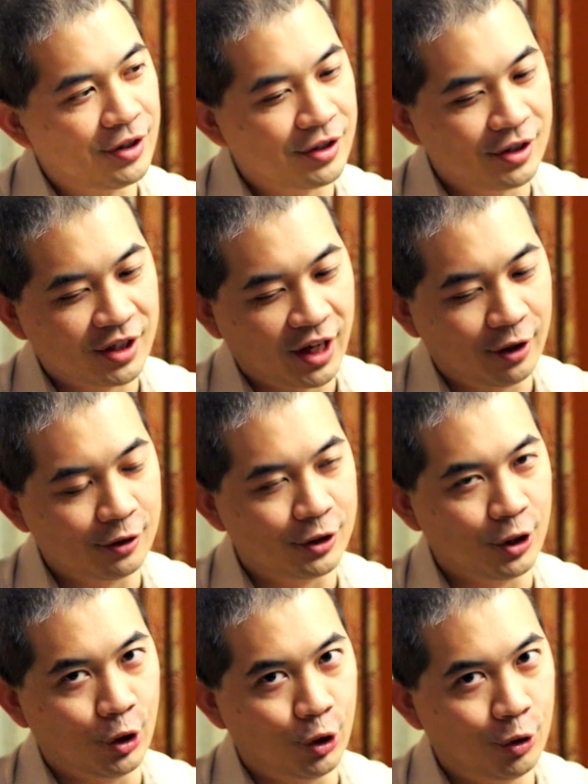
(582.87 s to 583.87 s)
this entire
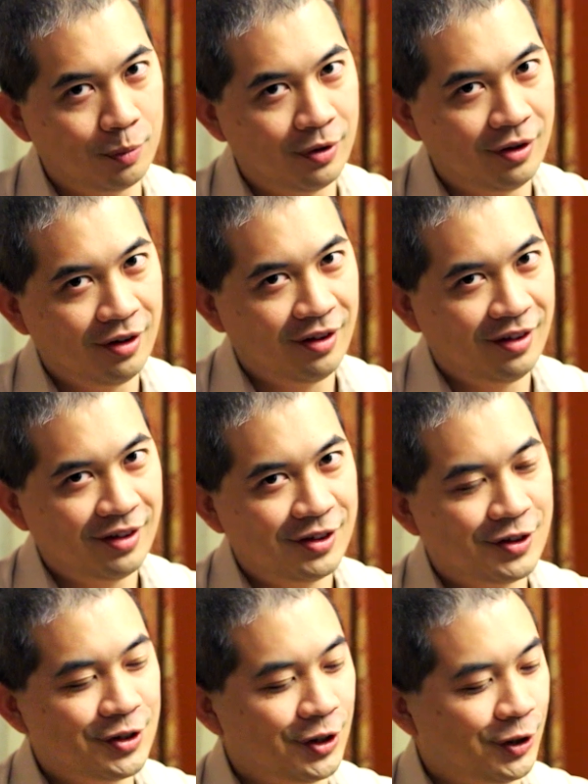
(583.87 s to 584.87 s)
dome.
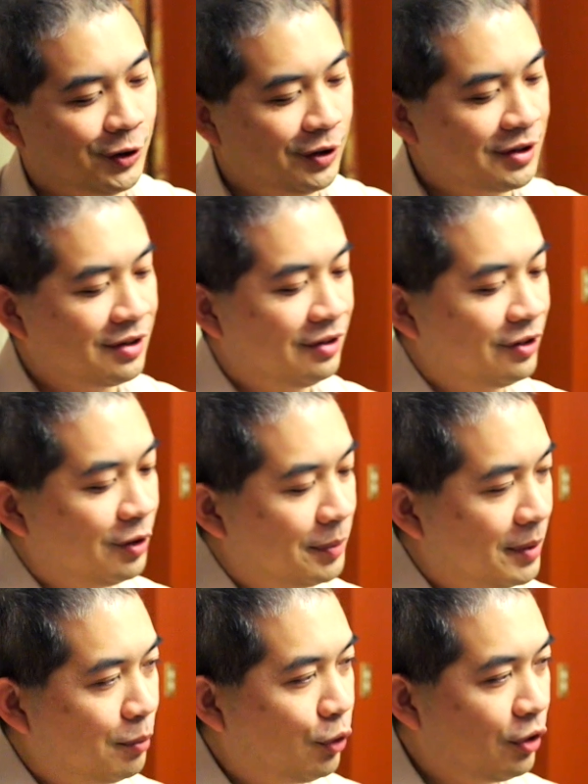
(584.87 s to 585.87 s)
So it's a little
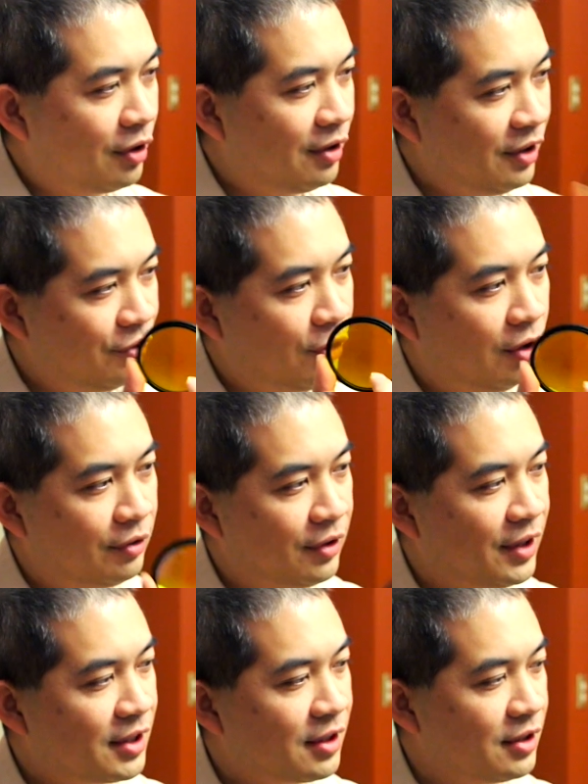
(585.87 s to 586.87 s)
bit more involved in
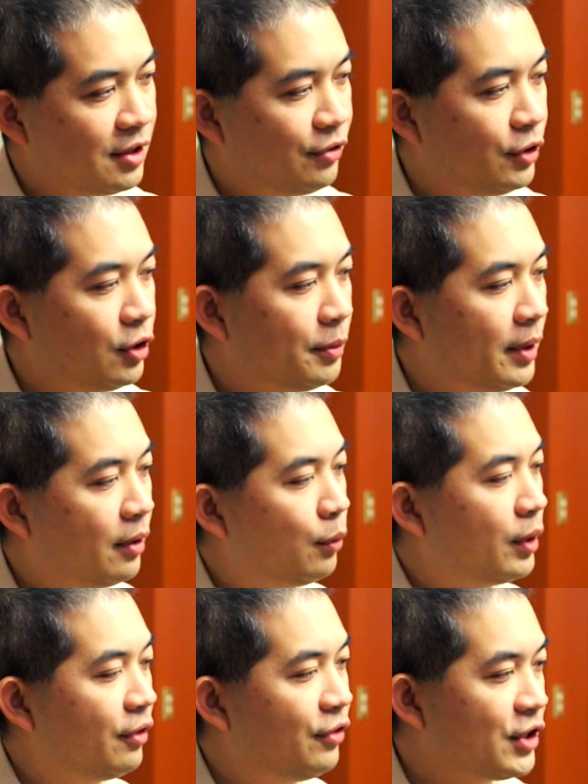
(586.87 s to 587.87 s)
this, because if you know about
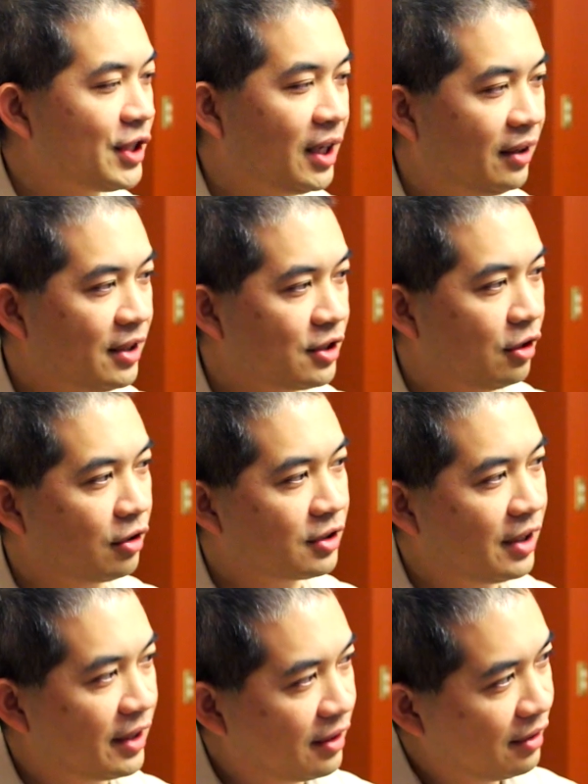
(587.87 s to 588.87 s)
what a fisheye lens looks
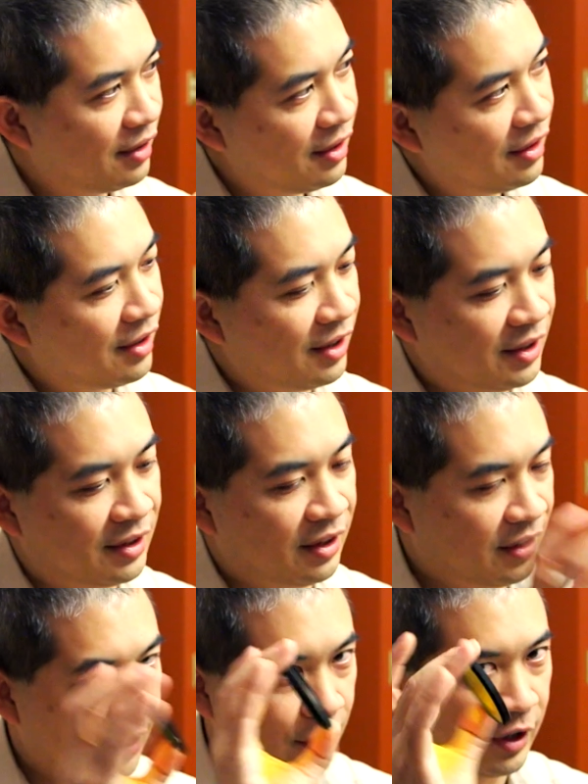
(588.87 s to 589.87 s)
like,
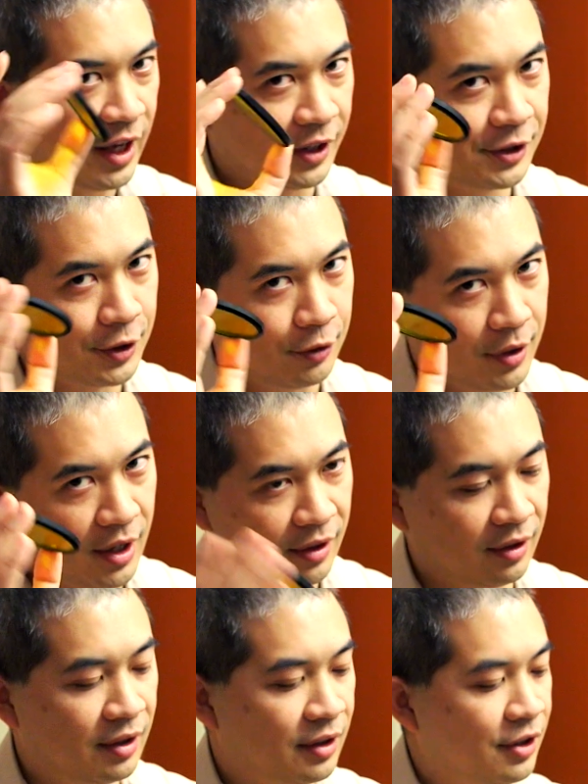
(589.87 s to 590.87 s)
you can't screw
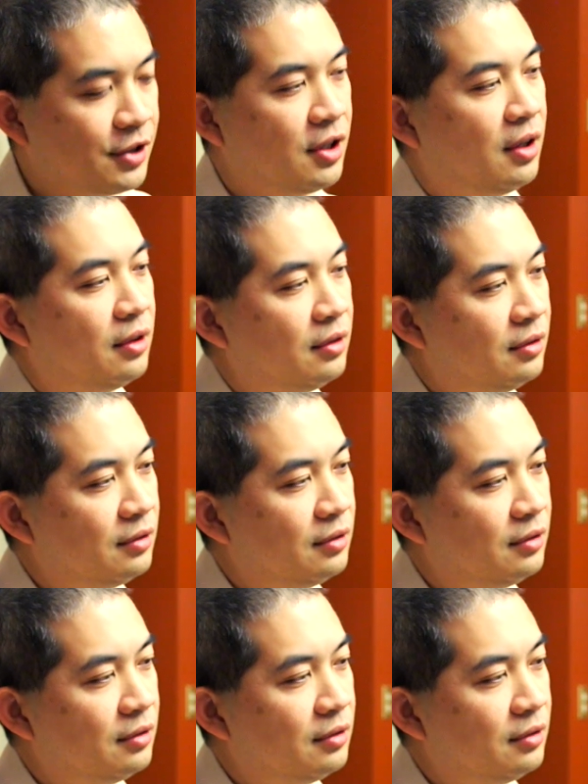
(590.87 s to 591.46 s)
anything like this on.